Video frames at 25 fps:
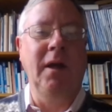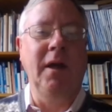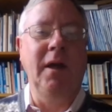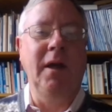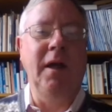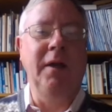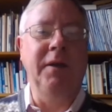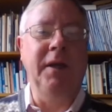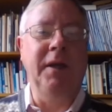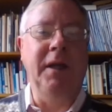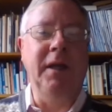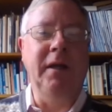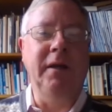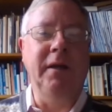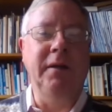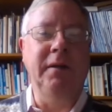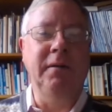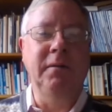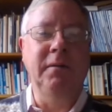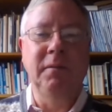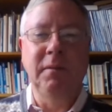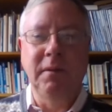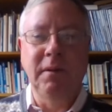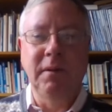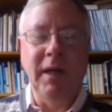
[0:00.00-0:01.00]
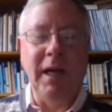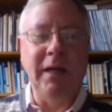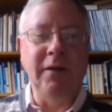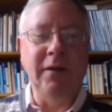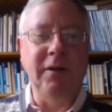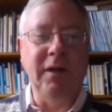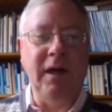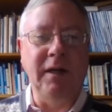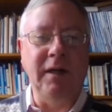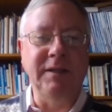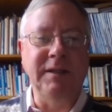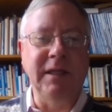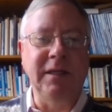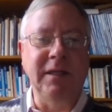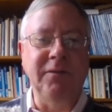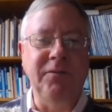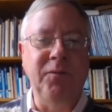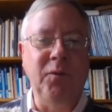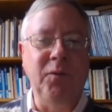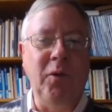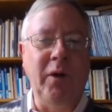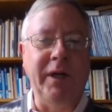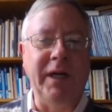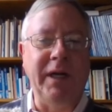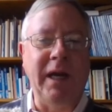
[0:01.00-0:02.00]
And then end of
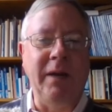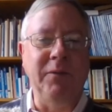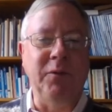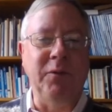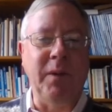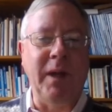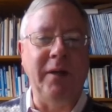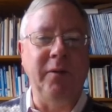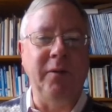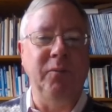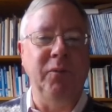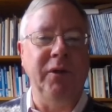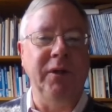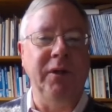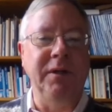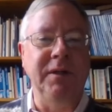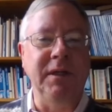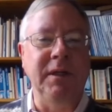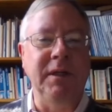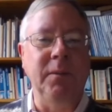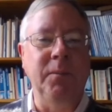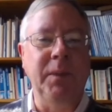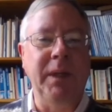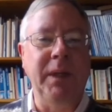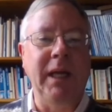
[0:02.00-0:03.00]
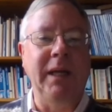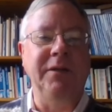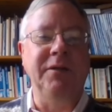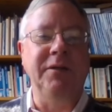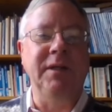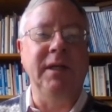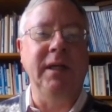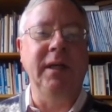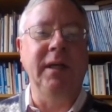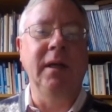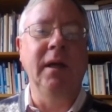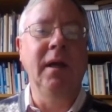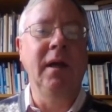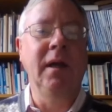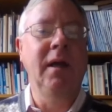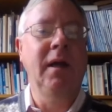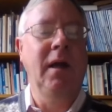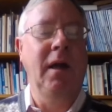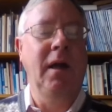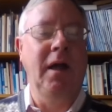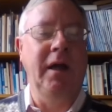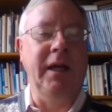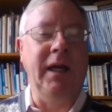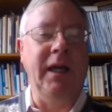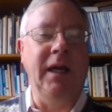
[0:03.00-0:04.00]
1984, I came to Edinburgh and did a PhD
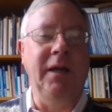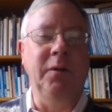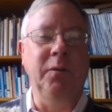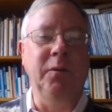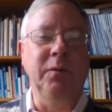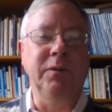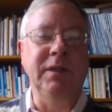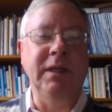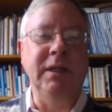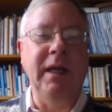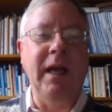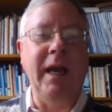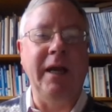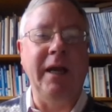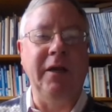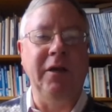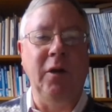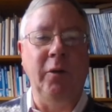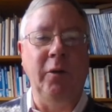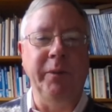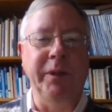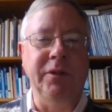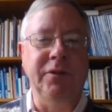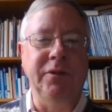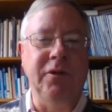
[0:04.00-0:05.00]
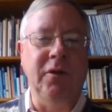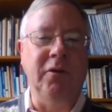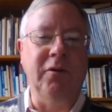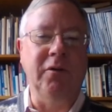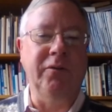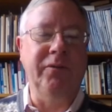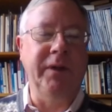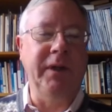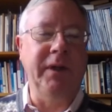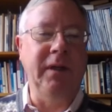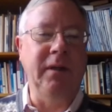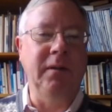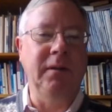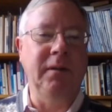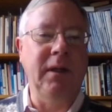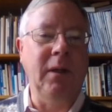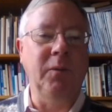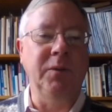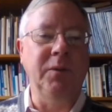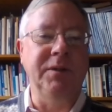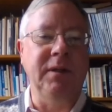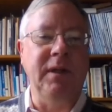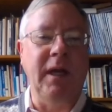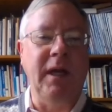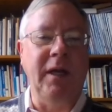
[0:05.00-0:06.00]
again, was in economic geography, and that
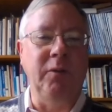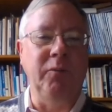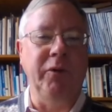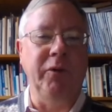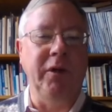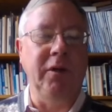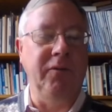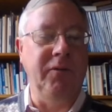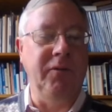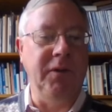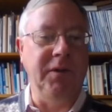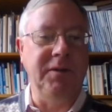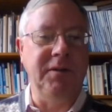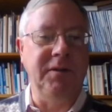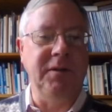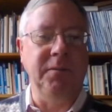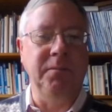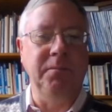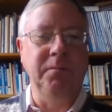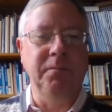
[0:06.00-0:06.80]
was at Edinburgh University.